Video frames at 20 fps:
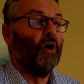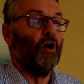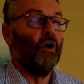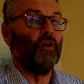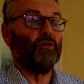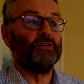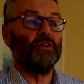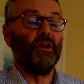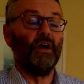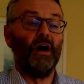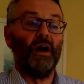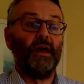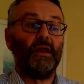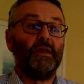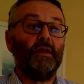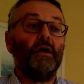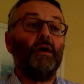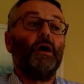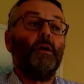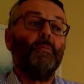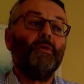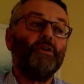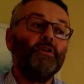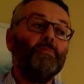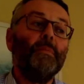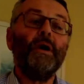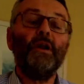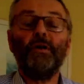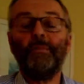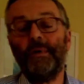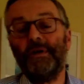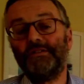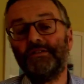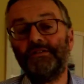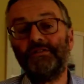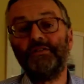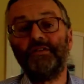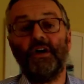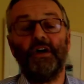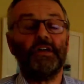online. But you may not be able to
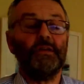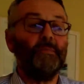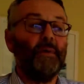do that.